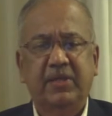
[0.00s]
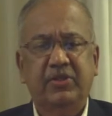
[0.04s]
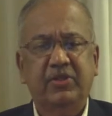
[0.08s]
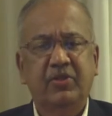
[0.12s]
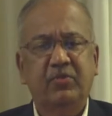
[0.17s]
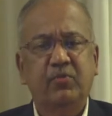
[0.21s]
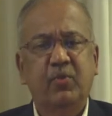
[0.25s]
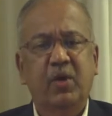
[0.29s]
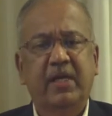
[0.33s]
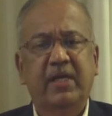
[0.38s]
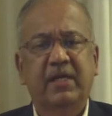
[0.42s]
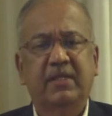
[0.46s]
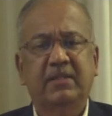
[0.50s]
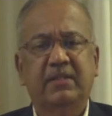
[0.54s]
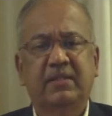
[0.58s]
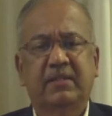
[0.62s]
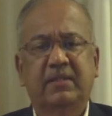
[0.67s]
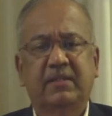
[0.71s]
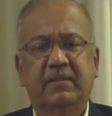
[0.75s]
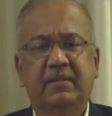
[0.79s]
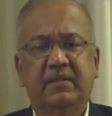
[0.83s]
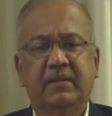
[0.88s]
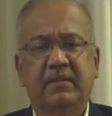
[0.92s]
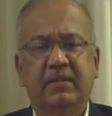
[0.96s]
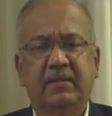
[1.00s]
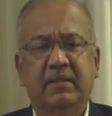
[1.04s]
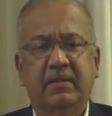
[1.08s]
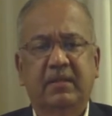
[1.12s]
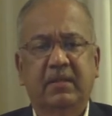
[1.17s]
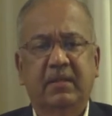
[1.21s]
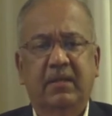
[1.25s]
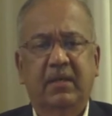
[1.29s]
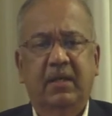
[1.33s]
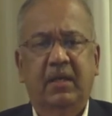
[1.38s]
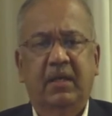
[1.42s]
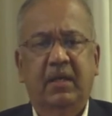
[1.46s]
workers
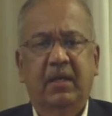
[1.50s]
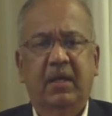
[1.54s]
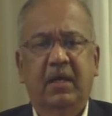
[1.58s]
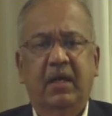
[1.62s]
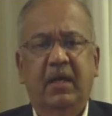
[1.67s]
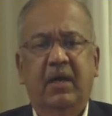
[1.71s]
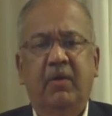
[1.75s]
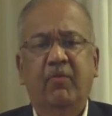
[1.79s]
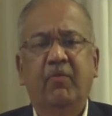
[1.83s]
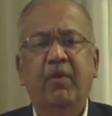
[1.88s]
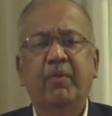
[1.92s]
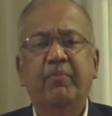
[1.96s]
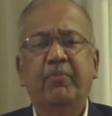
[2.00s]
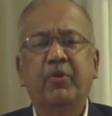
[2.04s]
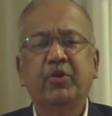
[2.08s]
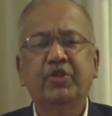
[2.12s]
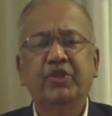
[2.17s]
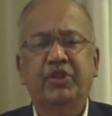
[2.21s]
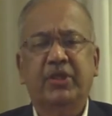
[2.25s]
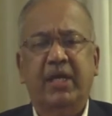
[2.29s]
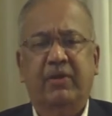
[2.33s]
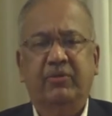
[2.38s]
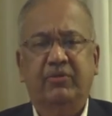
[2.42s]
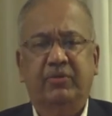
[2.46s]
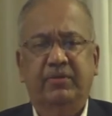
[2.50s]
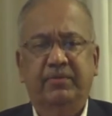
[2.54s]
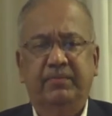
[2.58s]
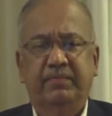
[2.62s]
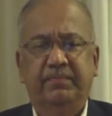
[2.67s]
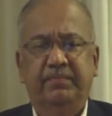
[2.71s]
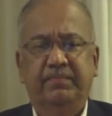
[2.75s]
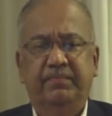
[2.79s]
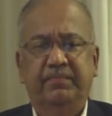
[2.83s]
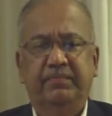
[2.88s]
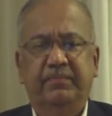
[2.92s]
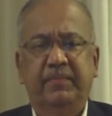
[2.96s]
were pushed out,
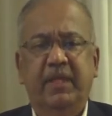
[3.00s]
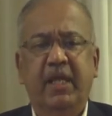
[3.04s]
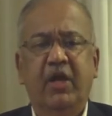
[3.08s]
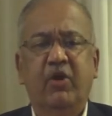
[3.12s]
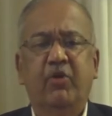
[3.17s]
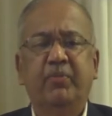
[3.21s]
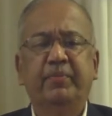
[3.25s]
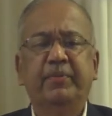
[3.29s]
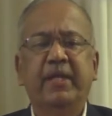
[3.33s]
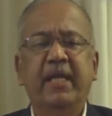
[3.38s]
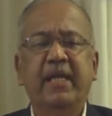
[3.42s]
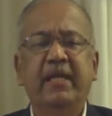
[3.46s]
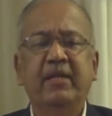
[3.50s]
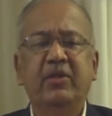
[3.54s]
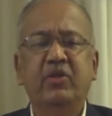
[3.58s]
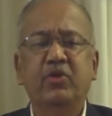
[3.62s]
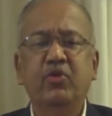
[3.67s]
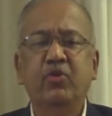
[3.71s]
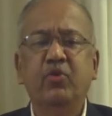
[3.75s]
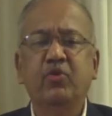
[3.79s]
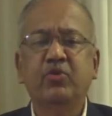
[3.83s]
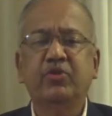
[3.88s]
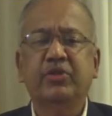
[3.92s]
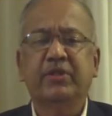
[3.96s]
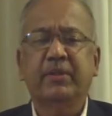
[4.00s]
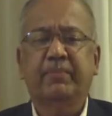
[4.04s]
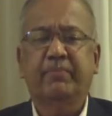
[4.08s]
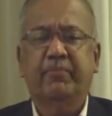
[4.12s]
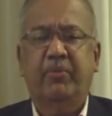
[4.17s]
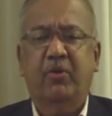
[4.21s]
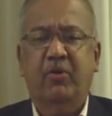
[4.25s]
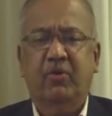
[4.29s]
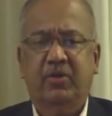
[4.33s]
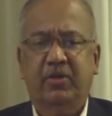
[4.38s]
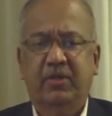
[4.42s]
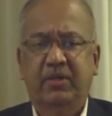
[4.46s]
they obtained no
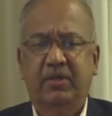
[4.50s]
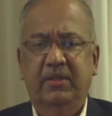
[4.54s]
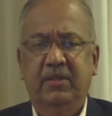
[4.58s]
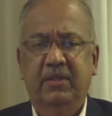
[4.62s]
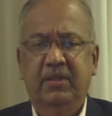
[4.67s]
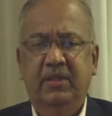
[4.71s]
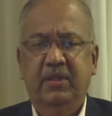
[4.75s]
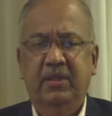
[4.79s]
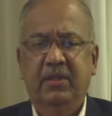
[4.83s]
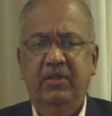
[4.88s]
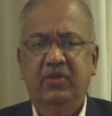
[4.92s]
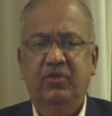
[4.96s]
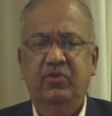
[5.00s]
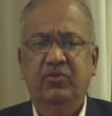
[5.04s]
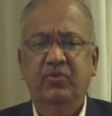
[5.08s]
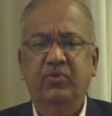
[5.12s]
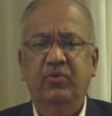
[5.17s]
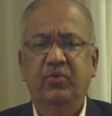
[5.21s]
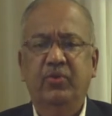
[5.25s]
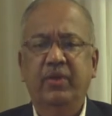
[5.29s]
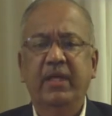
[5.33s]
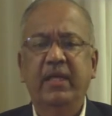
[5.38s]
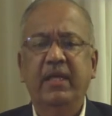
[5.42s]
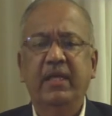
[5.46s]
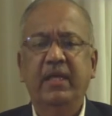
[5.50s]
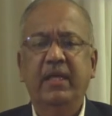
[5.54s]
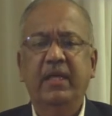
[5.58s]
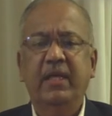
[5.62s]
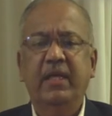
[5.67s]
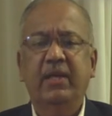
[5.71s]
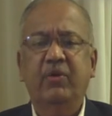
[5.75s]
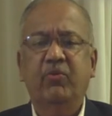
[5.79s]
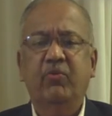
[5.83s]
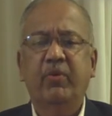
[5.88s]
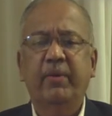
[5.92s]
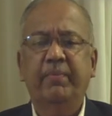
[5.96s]
support to
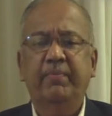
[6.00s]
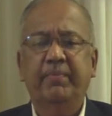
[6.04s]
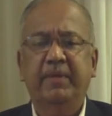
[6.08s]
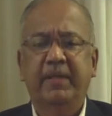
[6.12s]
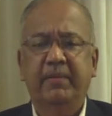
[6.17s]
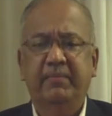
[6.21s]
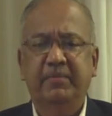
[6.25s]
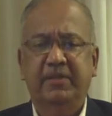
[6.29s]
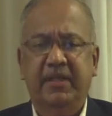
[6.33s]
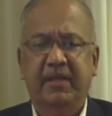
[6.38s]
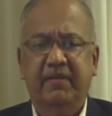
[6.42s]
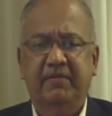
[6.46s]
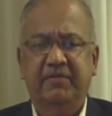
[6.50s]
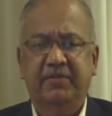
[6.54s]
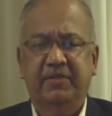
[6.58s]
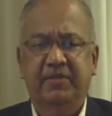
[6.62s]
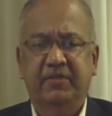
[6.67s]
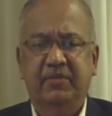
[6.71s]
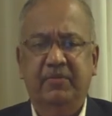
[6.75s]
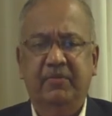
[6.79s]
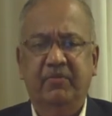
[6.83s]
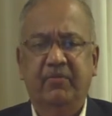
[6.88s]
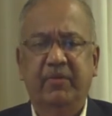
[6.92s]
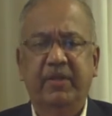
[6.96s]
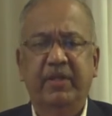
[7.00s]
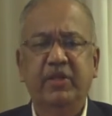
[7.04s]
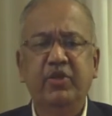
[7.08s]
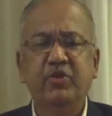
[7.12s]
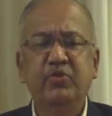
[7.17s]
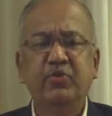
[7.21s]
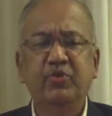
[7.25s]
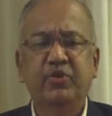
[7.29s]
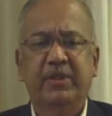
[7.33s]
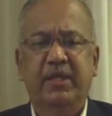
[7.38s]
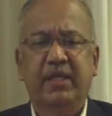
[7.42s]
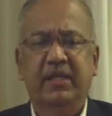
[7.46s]
re-equip themselves with
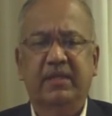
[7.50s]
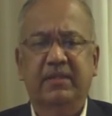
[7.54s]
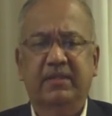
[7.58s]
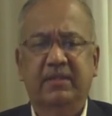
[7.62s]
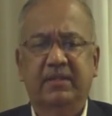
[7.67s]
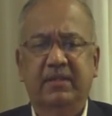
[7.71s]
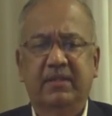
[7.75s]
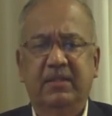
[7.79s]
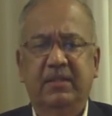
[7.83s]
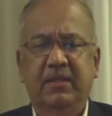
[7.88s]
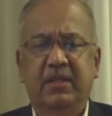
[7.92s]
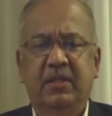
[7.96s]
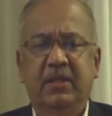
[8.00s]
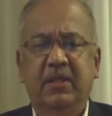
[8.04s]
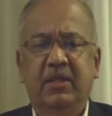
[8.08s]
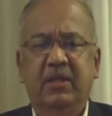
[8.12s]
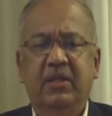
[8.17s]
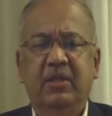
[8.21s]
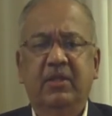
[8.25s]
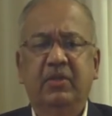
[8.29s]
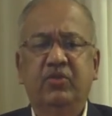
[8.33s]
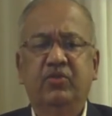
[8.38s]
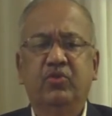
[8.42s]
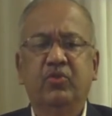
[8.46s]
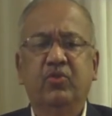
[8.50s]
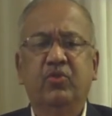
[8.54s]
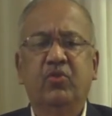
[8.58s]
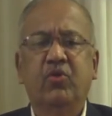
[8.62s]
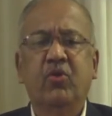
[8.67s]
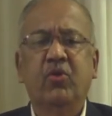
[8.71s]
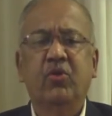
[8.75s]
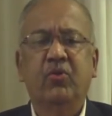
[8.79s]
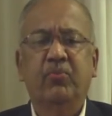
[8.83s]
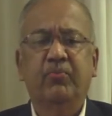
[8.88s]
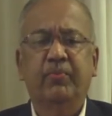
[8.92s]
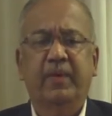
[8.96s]
new skills to
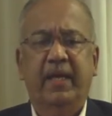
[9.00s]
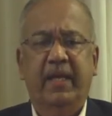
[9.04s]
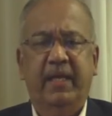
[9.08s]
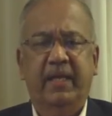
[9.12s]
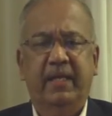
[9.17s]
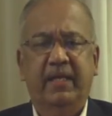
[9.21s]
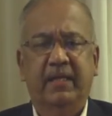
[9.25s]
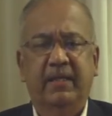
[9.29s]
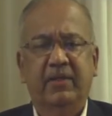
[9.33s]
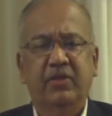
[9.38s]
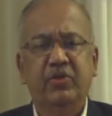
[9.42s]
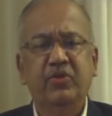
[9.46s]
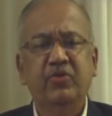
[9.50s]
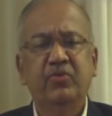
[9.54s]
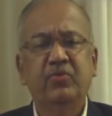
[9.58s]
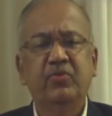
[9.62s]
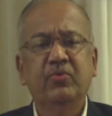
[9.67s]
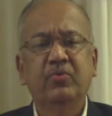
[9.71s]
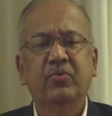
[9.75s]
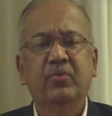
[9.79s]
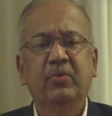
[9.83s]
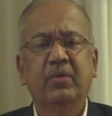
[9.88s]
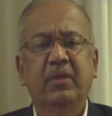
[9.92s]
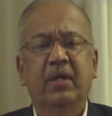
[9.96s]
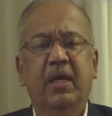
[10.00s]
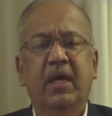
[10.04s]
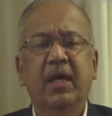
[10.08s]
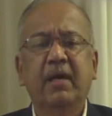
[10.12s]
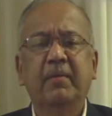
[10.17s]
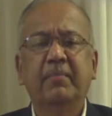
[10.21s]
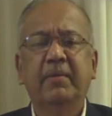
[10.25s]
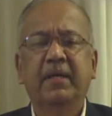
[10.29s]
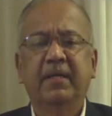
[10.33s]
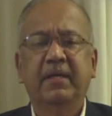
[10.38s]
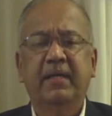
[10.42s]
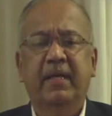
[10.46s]
cope in a new
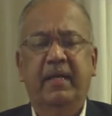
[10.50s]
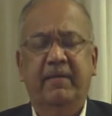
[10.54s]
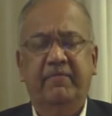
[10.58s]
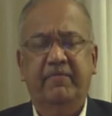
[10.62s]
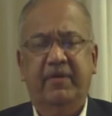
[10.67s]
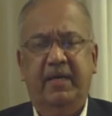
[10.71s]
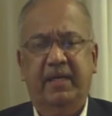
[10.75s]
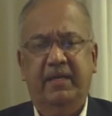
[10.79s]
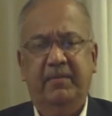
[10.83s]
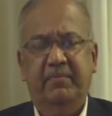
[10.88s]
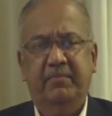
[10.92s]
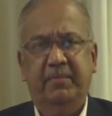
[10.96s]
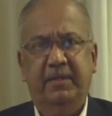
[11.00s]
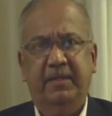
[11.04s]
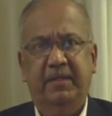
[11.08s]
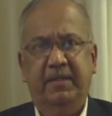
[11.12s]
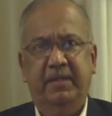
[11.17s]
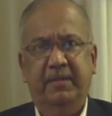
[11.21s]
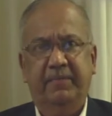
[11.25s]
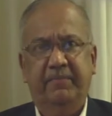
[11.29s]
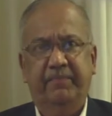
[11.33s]
urban environment.